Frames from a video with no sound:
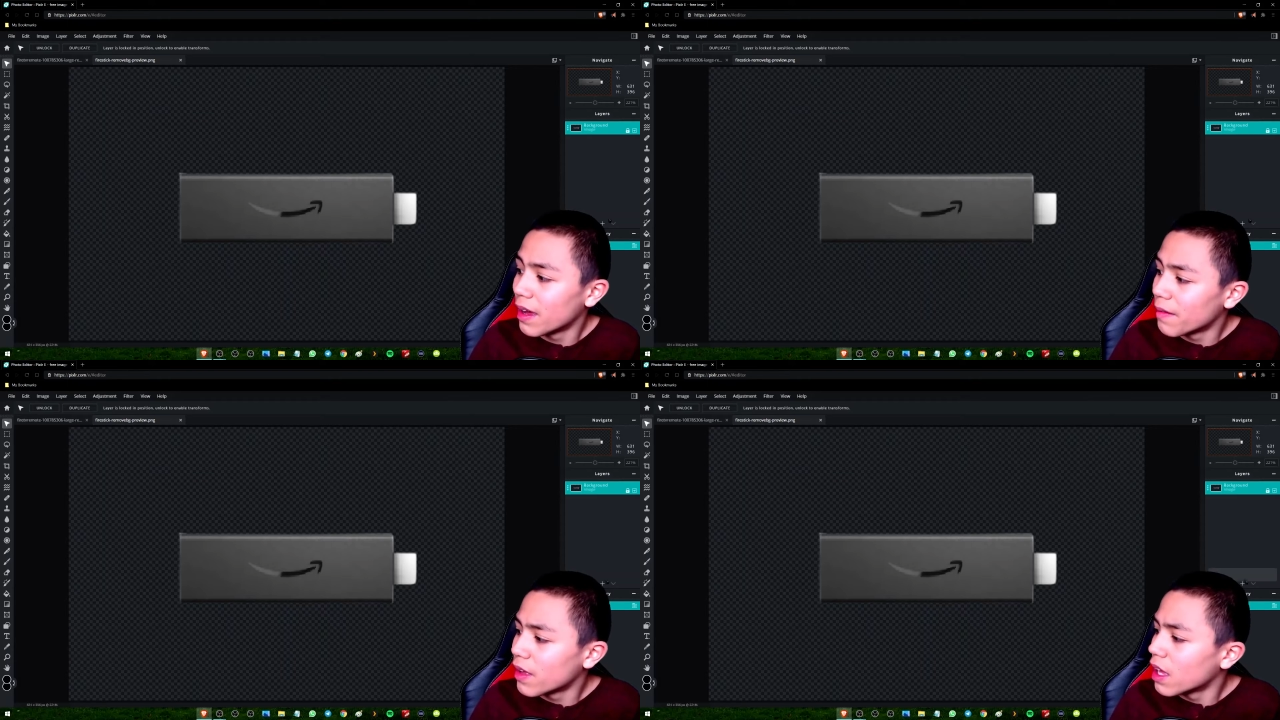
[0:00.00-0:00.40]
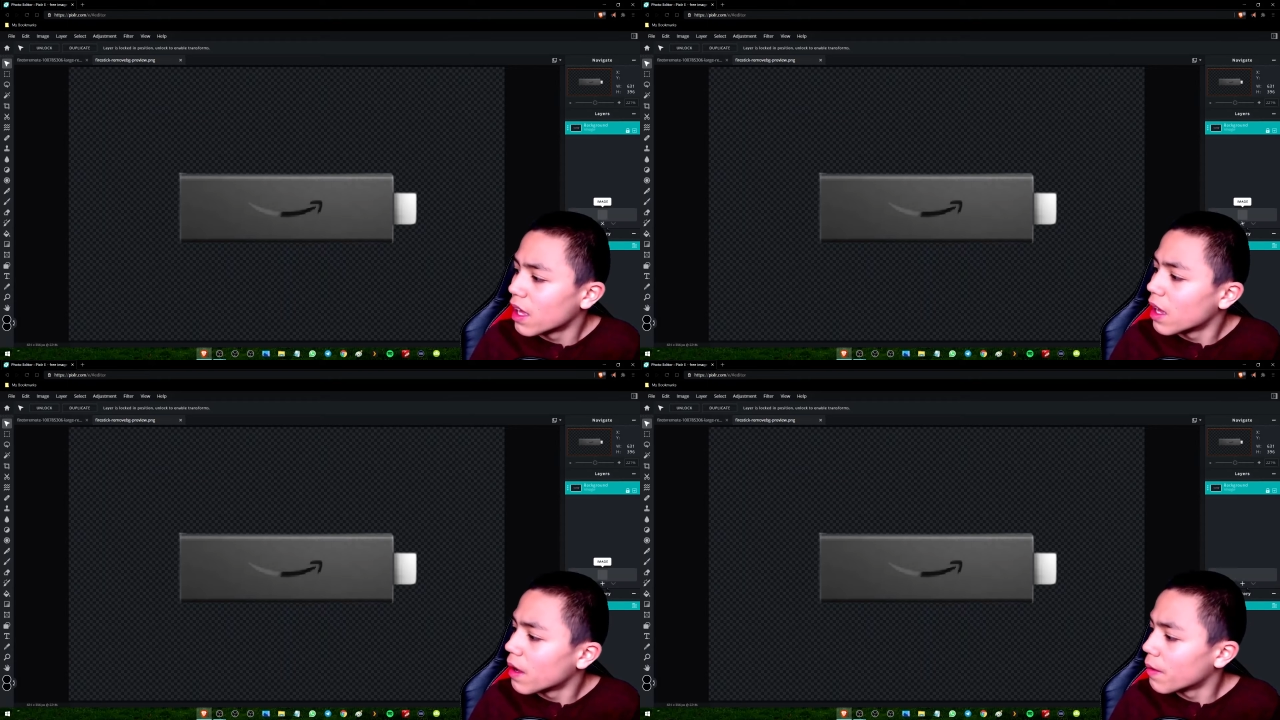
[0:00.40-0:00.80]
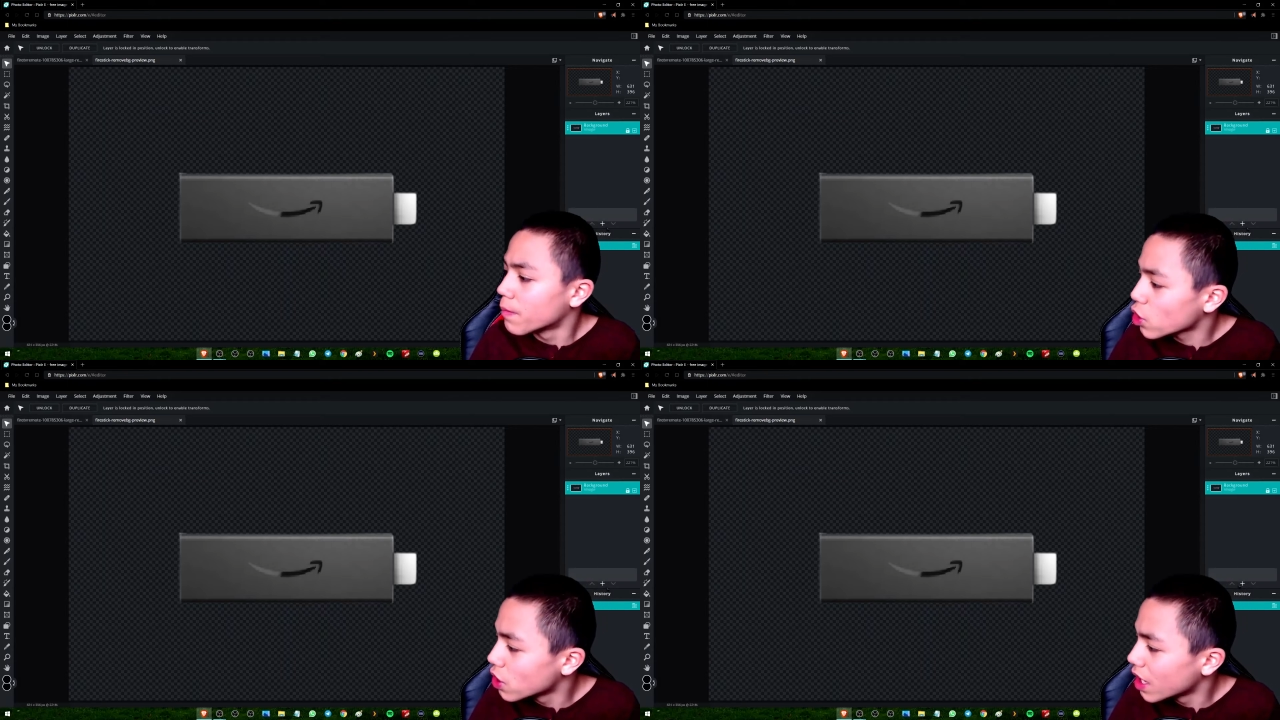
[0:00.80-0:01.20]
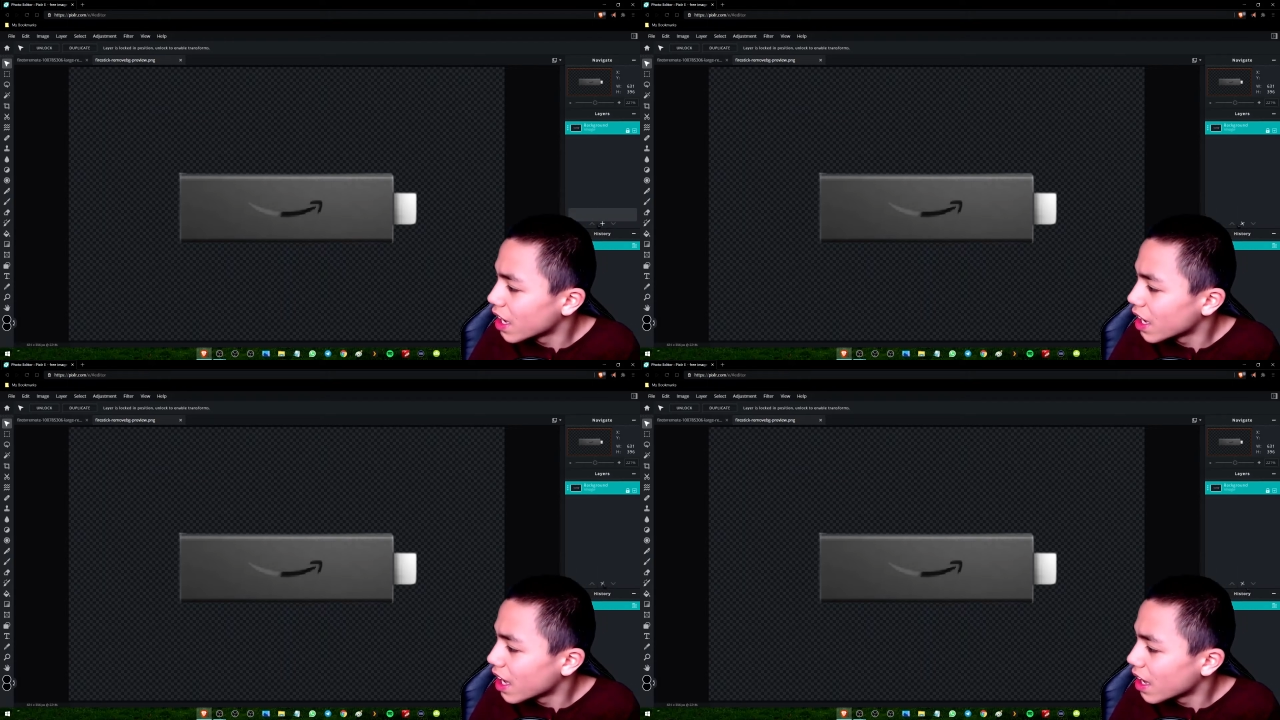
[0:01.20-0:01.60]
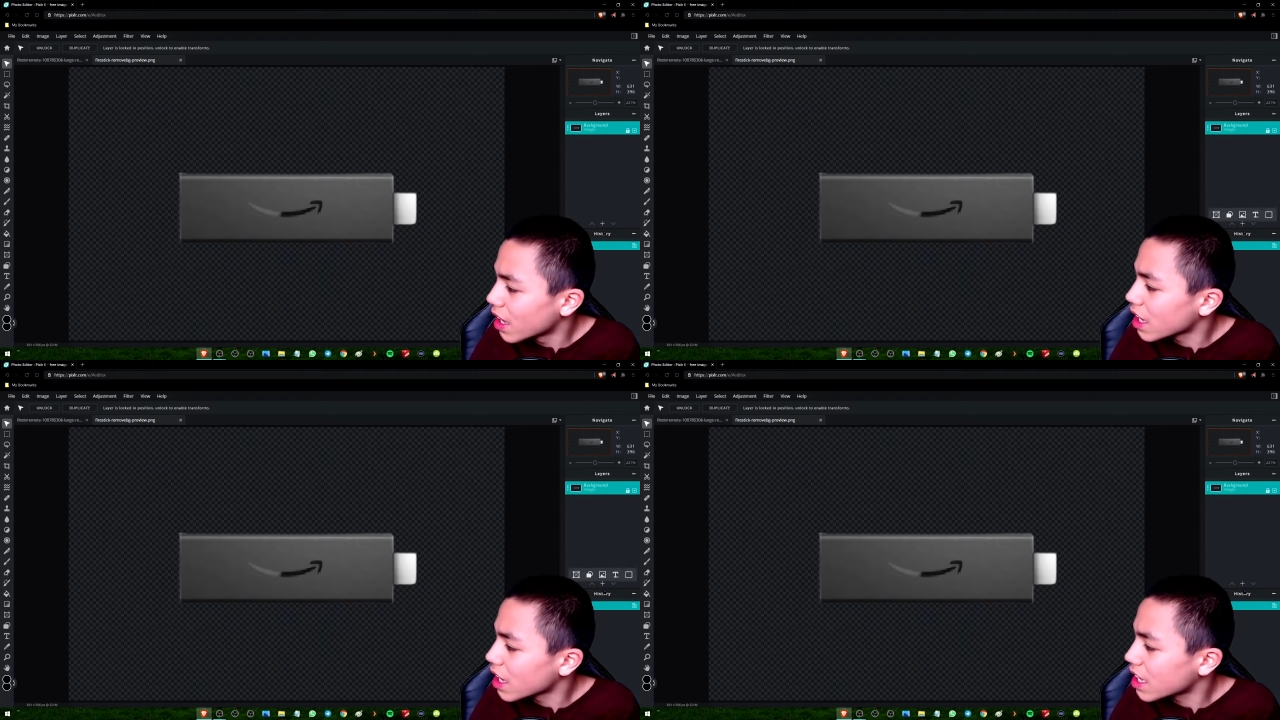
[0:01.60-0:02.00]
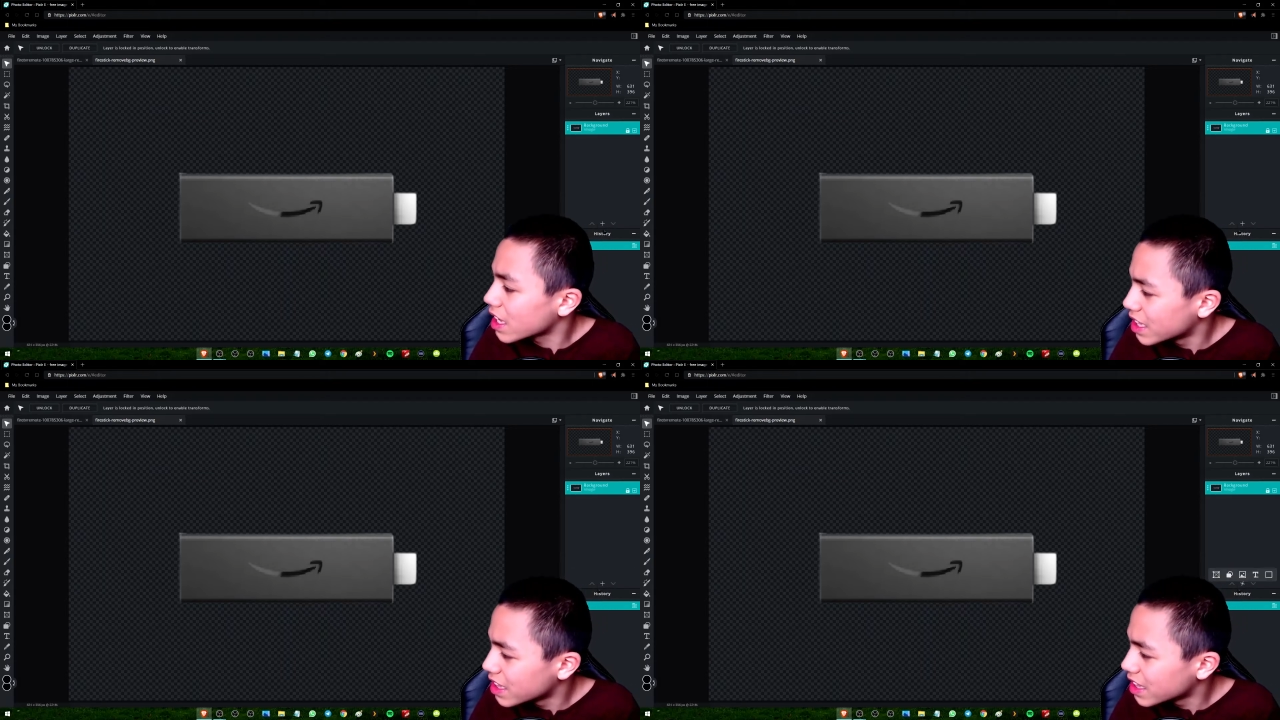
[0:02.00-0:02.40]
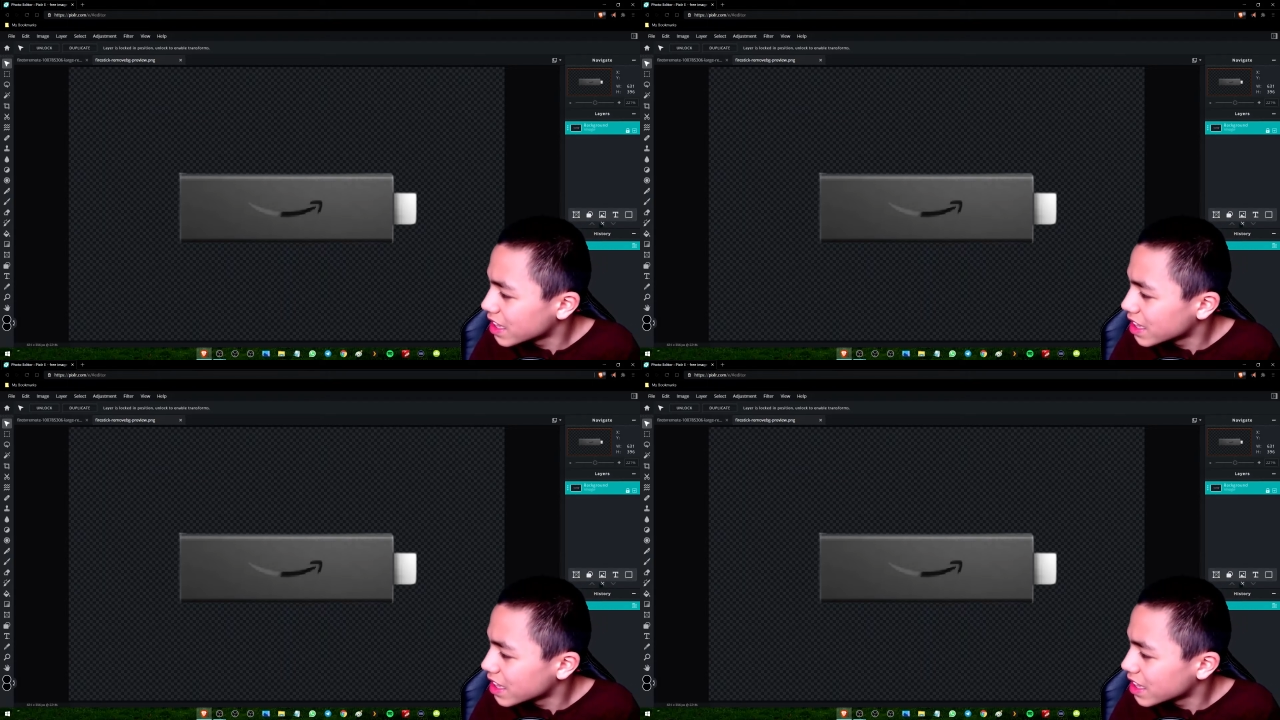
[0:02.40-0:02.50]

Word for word: I'm gonna click